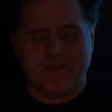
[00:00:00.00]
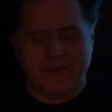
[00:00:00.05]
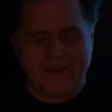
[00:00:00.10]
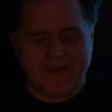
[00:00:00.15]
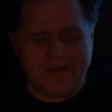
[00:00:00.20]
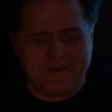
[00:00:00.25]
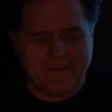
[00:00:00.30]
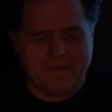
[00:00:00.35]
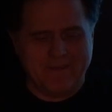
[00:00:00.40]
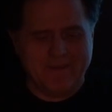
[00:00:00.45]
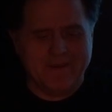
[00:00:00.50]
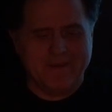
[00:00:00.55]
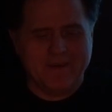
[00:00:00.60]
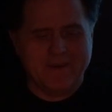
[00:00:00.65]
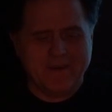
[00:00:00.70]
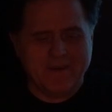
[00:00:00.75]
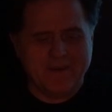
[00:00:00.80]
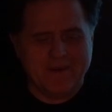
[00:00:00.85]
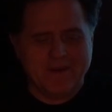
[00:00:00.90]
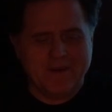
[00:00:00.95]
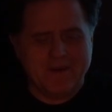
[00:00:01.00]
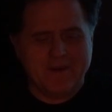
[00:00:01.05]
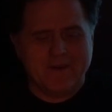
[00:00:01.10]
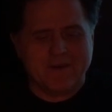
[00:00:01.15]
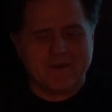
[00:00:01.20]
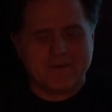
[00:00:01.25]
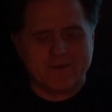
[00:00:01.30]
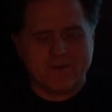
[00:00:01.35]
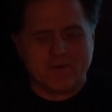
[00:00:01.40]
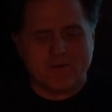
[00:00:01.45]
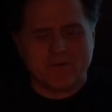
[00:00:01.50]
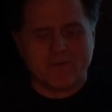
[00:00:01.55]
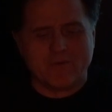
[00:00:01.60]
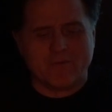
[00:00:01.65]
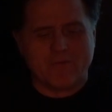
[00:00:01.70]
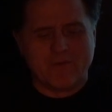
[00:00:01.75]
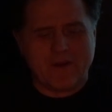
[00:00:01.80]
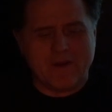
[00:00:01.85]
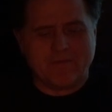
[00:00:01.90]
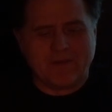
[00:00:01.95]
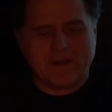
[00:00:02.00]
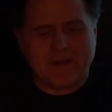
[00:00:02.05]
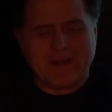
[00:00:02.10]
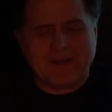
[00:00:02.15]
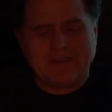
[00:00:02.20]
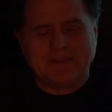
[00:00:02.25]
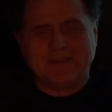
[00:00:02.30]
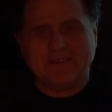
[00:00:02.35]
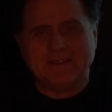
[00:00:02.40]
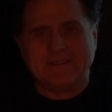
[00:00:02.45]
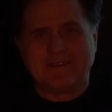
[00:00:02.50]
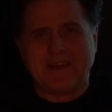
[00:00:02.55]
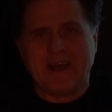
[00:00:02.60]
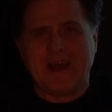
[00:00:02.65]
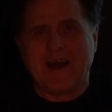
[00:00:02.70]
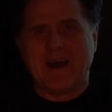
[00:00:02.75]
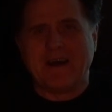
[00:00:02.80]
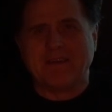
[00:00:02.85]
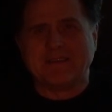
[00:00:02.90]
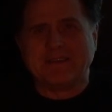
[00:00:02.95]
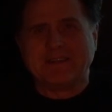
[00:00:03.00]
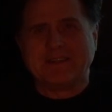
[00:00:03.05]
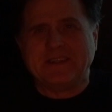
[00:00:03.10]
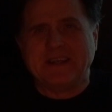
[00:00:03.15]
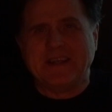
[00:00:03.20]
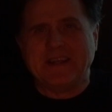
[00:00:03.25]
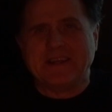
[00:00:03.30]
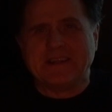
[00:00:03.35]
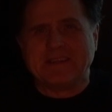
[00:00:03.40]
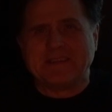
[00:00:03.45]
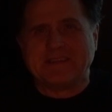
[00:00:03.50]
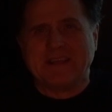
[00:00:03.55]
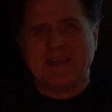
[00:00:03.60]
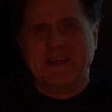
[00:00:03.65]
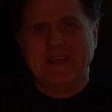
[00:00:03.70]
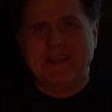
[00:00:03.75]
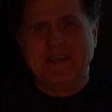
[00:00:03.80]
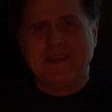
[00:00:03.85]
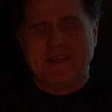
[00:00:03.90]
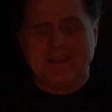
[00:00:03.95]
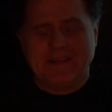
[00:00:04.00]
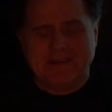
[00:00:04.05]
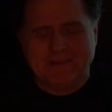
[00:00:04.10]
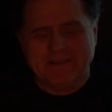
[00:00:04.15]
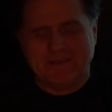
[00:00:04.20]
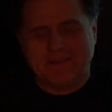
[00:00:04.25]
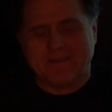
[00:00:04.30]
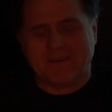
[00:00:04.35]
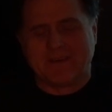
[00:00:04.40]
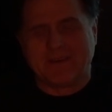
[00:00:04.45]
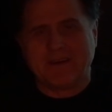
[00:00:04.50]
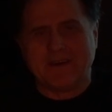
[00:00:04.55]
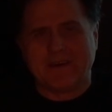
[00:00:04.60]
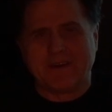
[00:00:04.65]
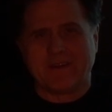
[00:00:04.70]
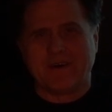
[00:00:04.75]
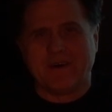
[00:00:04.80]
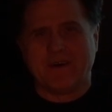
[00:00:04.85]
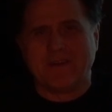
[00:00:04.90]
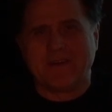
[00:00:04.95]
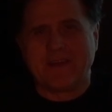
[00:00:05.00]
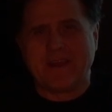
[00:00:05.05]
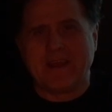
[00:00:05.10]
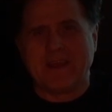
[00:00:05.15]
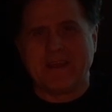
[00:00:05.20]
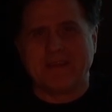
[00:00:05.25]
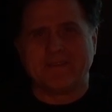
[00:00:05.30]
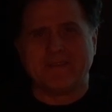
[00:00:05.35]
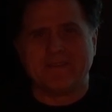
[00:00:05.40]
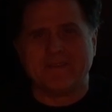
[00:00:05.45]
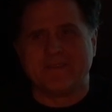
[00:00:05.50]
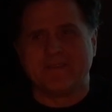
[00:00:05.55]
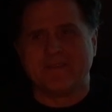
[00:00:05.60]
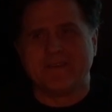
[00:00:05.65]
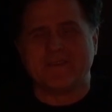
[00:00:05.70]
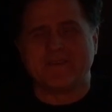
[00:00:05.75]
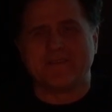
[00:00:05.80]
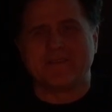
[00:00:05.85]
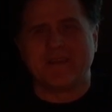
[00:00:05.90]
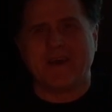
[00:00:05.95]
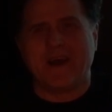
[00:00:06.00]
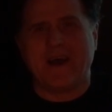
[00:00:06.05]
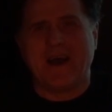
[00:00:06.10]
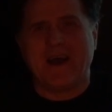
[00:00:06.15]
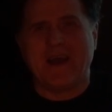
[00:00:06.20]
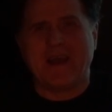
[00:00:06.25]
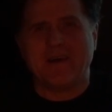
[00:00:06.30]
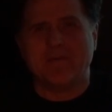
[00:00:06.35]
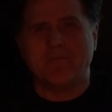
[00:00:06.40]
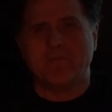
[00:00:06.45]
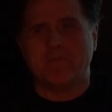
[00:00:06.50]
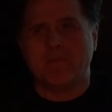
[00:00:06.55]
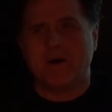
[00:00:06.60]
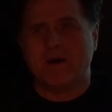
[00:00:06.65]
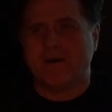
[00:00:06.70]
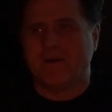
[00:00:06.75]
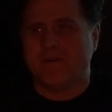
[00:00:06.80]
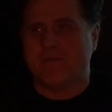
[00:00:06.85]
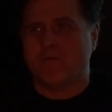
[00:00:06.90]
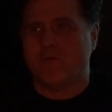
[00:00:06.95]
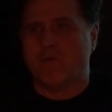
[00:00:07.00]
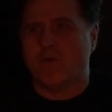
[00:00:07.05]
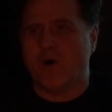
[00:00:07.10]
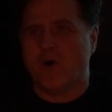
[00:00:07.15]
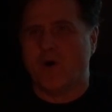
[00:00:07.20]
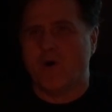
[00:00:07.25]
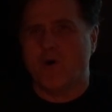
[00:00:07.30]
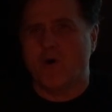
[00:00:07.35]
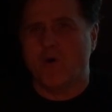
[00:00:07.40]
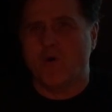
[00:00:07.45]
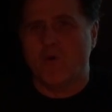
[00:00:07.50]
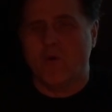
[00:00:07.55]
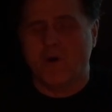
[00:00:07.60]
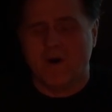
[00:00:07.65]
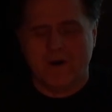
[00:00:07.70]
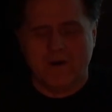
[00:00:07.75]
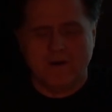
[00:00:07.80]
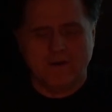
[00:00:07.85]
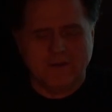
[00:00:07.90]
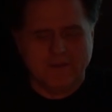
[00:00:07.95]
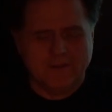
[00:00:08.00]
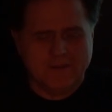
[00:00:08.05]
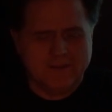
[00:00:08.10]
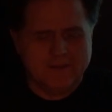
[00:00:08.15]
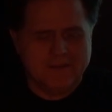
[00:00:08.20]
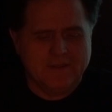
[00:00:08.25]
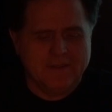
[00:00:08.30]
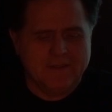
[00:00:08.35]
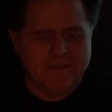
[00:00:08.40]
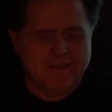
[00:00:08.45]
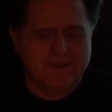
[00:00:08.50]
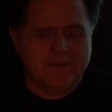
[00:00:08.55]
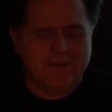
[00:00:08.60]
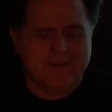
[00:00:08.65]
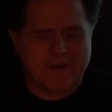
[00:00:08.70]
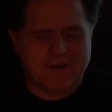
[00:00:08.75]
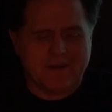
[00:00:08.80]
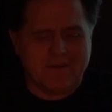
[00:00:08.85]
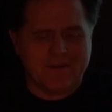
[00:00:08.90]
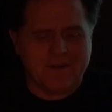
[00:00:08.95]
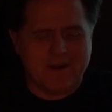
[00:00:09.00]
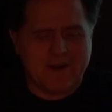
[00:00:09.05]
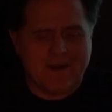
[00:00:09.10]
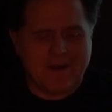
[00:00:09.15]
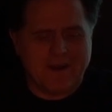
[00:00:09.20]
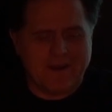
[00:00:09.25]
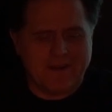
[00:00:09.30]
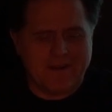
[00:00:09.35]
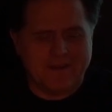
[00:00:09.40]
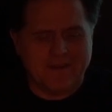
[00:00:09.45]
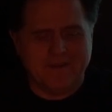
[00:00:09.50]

in. Going to Revelations down to Genesee. Got all the answers in this time of woe. All right,